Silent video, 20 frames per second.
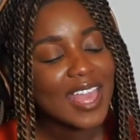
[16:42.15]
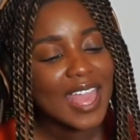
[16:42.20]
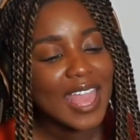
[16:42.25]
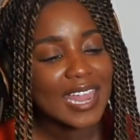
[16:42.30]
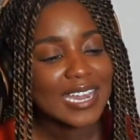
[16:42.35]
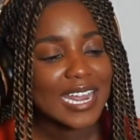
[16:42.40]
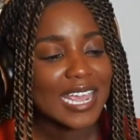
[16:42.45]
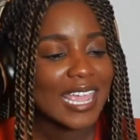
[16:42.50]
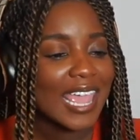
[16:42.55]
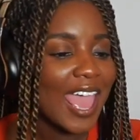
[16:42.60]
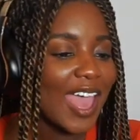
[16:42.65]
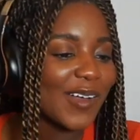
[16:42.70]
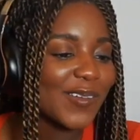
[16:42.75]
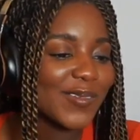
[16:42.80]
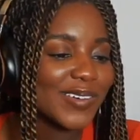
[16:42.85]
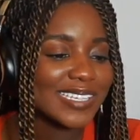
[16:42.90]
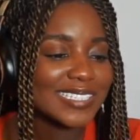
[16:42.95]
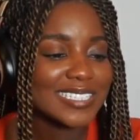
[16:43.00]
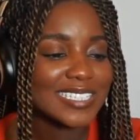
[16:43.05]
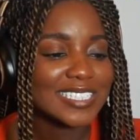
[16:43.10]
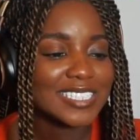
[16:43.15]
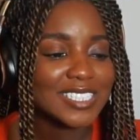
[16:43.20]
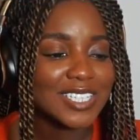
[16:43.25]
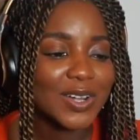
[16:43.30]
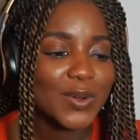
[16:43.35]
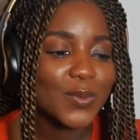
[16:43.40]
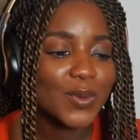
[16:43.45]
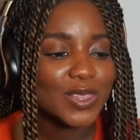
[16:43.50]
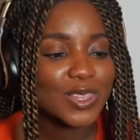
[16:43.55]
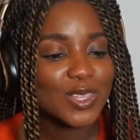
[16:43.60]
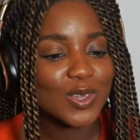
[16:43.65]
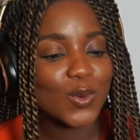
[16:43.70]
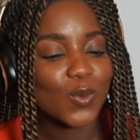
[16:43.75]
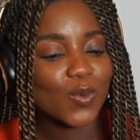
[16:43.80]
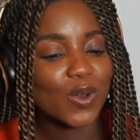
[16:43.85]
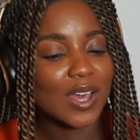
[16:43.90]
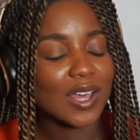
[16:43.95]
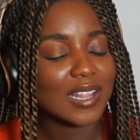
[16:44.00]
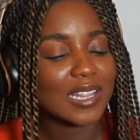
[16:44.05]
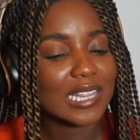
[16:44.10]
And I can't wait to share with you
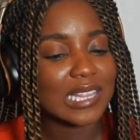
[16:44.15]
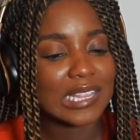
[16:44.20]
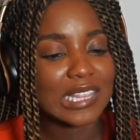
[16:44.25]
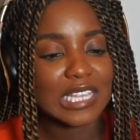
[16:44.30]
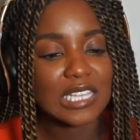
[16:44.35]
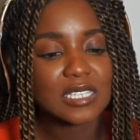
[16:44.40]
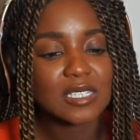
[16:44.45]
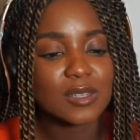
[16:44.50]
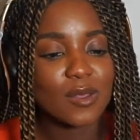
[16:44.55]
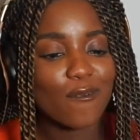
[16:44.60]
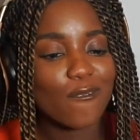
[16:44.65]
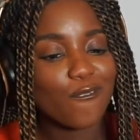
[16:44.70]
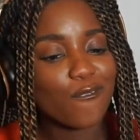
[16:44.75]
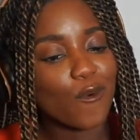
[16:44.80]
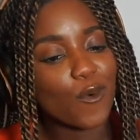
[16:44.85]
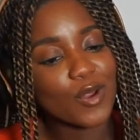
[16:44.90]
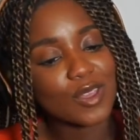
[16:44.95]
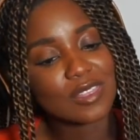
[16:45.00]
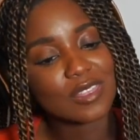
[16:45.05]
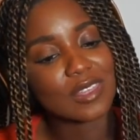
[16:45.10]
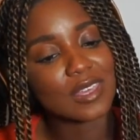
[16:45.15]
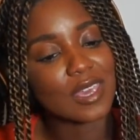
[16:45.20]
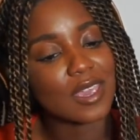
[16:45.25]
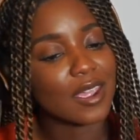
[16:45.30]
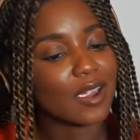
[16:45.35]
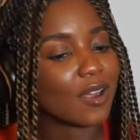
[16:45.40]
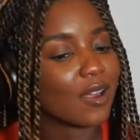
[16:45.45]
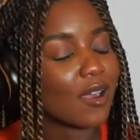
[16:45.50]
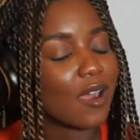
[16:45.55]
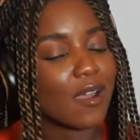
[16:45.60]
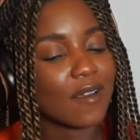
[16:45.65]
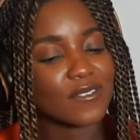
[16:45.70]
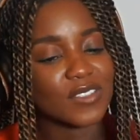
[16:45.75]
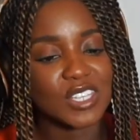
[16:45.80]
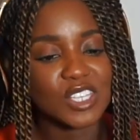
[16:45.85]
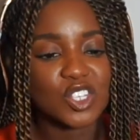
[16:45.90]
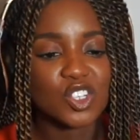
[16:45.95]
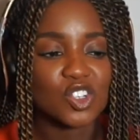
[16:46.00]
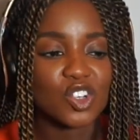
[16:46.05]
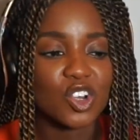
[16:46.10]
what this fourth year of
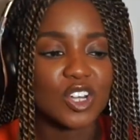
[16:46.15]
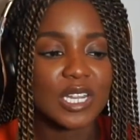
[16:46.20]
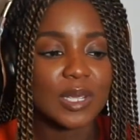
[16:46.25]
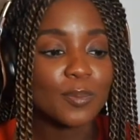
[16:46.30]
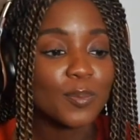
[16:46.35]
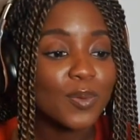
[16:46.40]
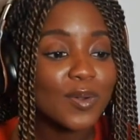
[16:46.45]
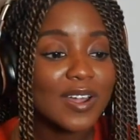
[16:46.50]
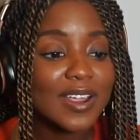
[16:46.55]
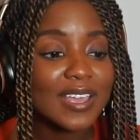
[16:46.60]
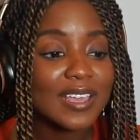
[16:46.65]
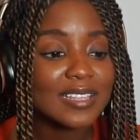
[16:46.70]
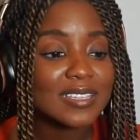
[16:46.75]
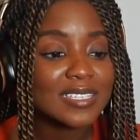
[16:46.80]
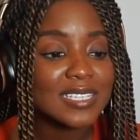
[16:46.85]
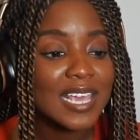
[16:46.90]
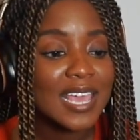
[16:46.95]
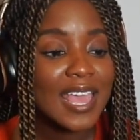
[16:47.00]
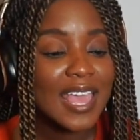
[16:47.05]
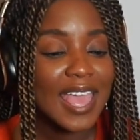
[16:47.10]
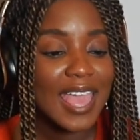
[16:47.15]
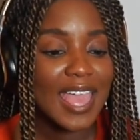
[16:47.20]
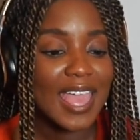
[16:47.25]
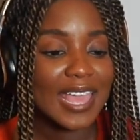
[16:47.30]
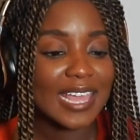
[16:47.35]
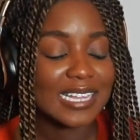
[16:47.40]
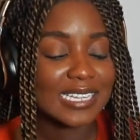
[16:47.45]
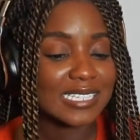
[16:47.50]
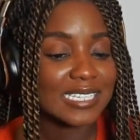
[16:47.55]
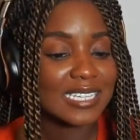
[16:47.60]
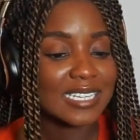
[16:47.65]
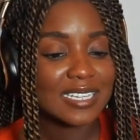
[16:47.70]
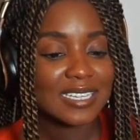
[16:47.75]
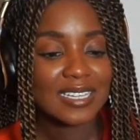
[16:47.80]
this journey brings, and